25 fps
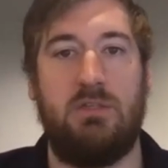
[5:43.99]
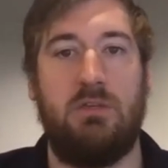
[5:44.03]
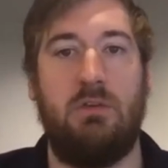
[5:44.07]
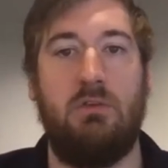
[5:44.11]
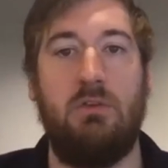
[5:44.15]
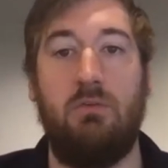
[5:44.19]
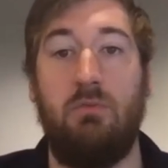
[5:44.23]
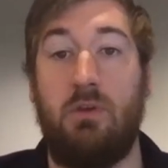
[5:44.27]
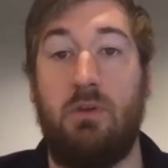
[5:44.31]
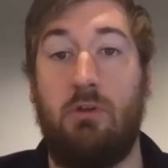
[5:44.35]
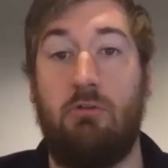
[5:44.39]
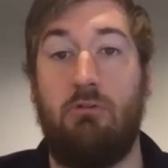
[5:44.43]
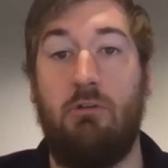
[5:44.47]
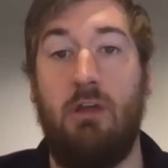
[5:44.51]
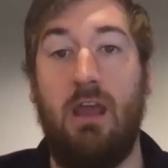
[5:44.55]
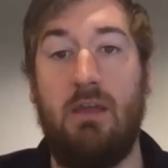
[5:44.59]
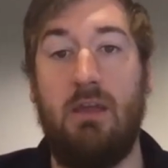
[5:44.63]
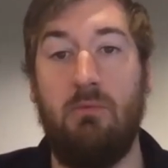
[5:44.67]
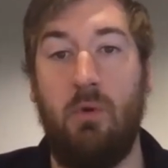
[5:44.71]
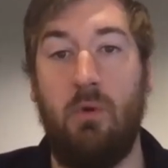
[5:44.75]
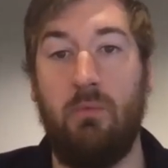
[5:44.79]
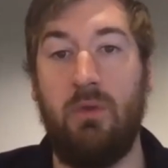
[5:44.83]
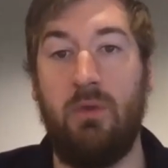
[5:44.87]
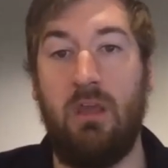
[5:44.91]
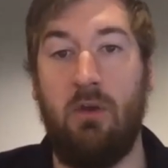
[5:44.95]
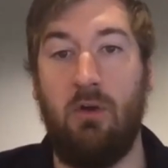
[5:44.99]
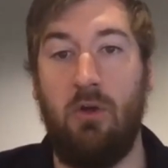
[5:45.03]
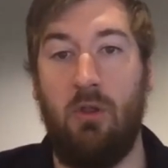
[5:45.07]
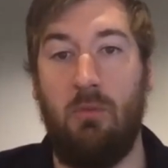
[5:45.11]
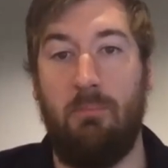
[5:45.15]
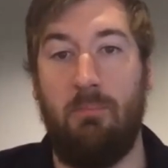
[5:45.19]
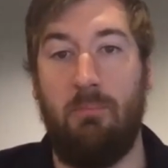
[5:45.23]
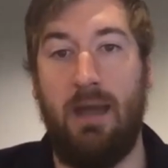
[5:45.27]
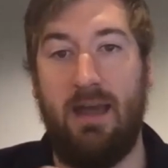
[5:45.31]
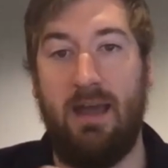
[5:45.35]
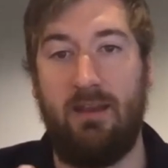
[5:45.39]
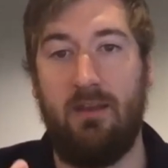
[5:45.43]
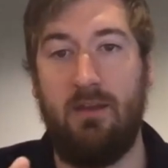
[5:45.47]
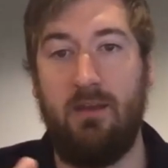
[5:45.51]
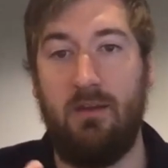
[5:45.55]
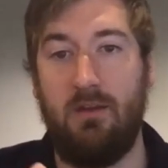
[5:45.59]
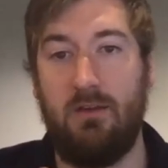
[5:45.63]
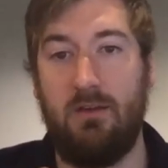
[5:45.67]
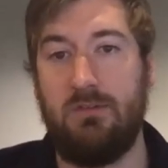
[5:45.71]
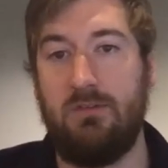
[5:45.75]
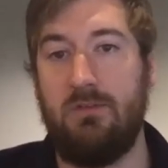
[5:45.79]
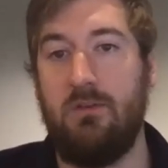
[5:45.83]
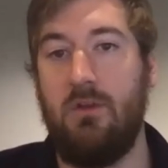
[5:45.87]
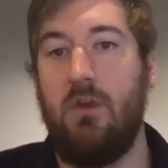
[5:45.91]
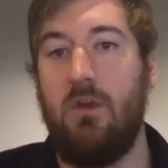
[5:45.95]
So you would create what we call
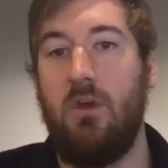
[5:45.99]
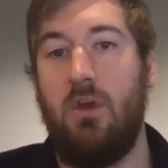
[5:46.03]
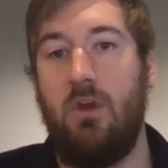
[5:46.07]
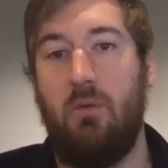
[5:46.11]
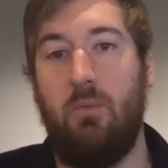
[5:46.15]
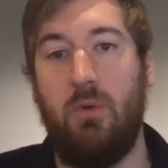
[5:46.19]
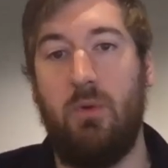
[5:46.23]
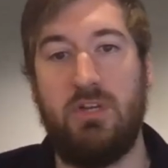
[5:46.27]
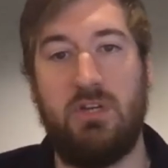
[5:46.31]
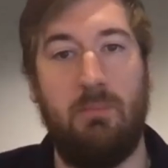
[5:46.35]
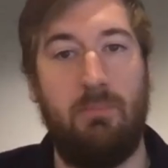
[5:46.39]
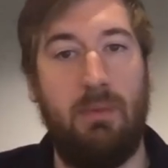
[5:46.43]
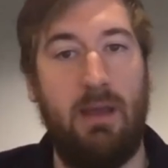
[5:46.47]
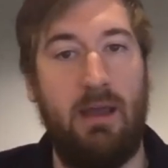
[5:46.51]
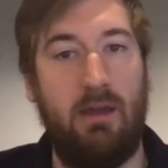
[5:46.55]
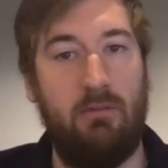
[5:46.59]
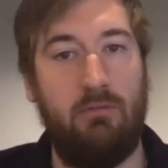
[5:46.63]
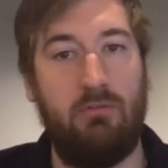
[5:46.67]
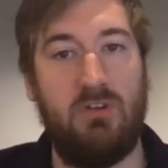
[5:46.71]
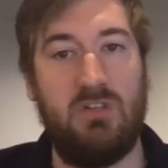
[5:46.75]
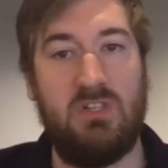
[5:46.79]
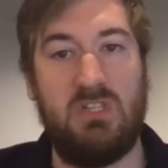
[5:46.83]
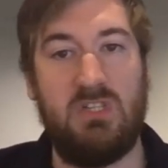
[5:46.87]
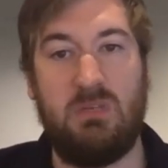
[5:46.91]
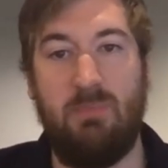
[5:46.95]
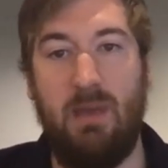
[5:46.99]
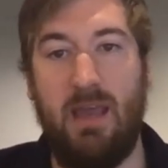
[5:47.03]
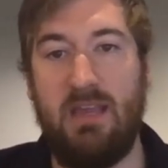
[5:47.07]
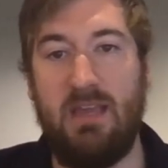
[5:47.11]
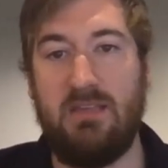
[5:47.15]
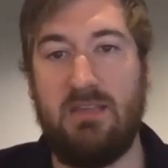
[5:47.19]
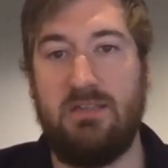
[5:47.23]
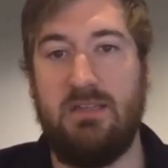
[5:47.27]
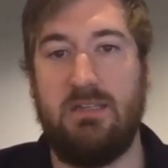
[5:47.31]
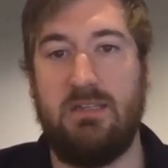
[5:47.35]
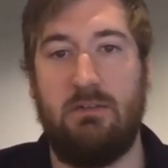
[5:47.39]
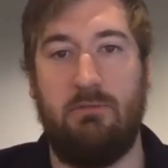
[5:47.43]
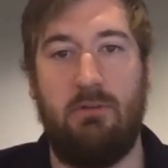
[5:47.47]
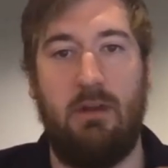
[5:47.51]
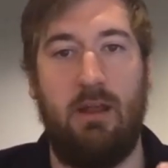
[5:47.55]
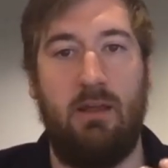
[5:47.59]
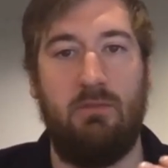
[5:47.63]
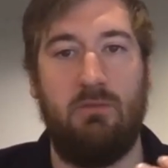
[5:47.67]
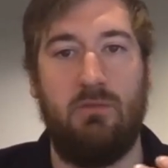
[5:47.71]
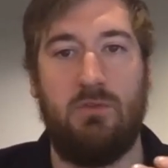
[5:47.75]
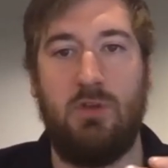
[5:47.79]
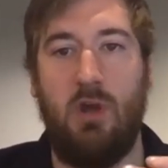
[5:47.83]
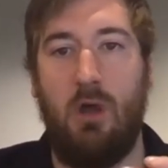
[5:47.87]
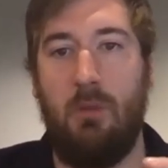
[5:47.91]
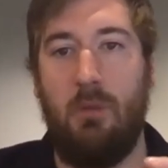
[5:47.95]
Padoqs, which are boundaried spaces
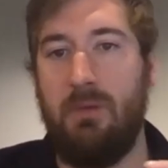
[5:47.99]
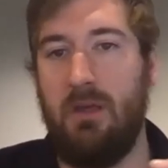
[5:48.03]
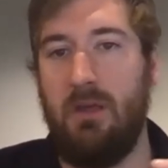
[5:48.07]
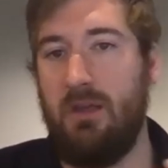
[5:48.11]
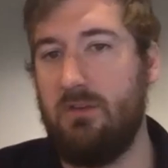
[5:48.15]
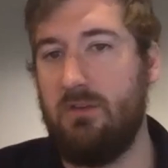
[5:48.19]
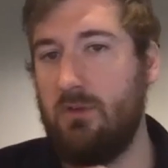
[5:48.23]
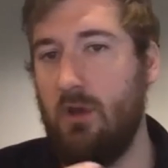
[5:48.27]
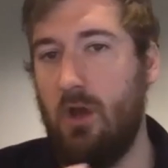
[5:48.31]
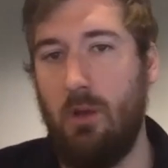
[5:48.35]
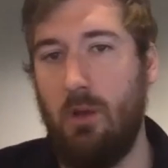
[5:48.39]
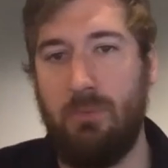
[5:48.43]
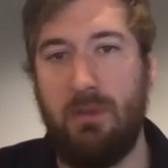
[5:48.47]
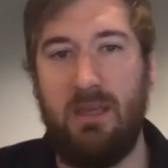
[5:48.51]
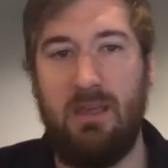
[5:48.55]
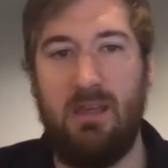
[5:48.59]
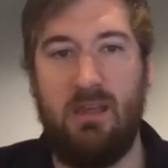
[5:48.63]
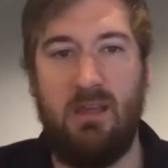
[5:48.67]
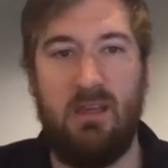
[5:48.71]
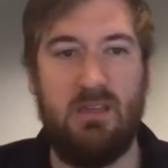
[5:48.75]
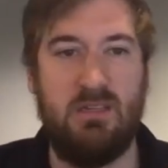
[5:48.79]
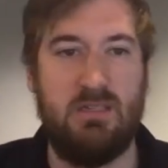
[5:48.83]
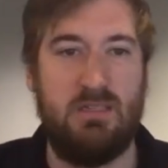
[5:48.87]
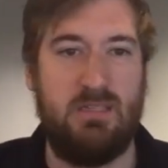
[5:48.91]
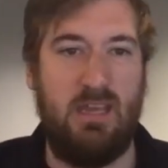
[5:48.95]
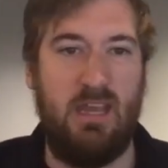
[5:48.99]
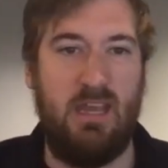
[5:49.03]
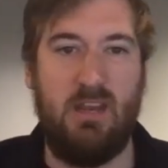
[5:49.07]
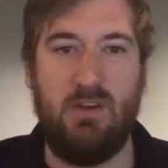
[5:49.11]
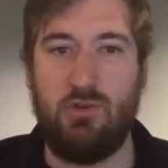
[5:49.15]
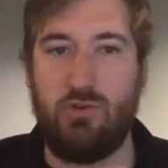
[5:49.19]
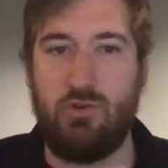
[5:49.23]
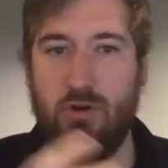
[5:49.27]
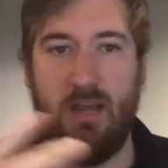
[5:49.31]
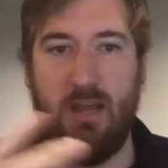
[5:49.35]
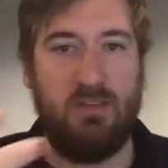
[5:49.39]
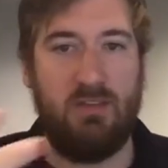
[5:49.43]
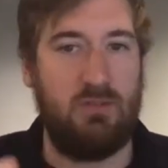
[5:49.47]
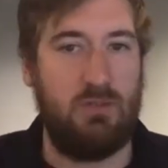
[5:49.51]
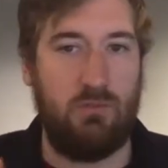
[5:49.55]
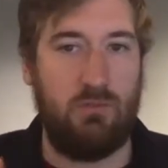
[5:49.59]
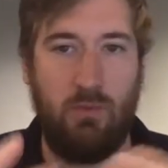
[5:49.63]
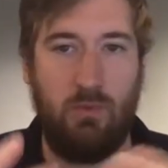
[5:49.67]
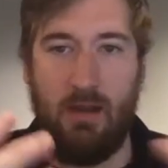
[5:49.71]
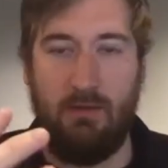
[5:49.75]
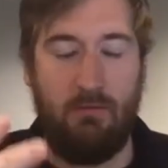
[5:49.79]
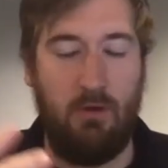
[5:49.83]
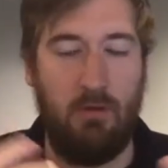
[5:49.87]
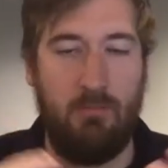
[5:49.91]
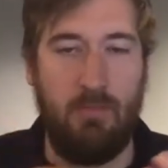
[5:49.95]
around topics, hobbies, interests,
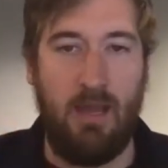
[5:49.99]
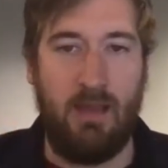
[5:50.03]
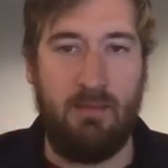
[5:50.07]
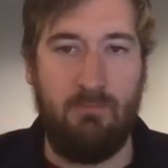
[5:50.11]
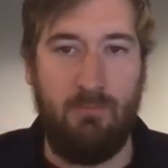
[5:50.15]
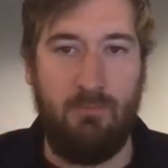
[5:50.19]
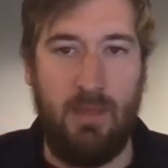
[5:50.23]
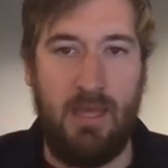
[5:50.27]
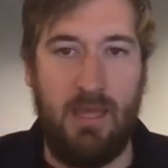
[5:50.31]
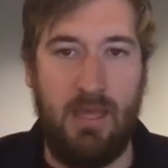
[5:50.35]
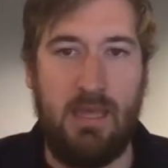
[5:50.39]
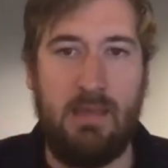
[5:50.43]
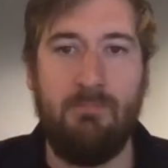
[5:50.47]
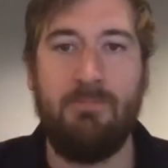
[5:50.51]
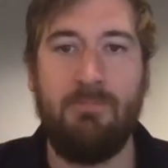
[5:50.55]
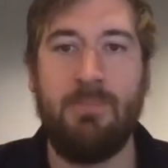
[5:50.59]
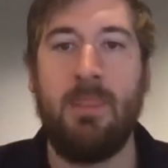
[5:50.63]
whatever it might be.